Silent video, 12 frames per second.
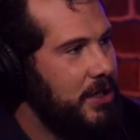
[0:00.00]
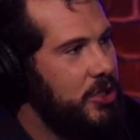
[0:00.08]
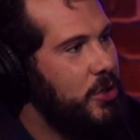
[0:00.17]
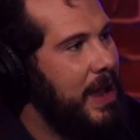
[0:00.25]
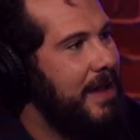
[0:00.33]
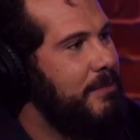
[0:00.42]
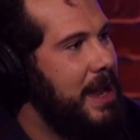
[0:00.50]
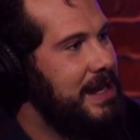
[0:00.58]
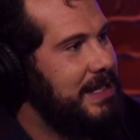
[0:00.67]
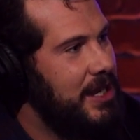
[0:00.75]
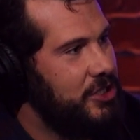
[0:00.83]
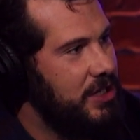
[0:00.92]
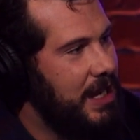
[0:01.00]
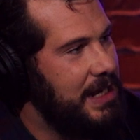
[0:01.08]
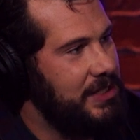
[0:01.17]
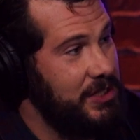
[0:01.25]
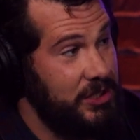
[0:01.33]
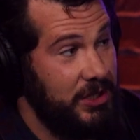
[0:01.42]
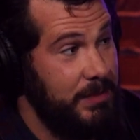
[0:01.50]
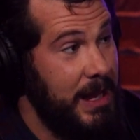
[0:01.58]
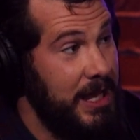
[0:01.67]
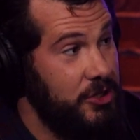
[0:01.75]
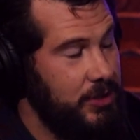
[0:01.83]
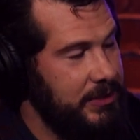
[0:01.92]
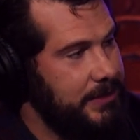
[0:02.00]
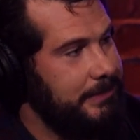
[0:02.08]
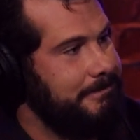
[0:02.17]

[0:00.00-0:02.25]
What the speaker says: you have my attention, not necessarily my interest.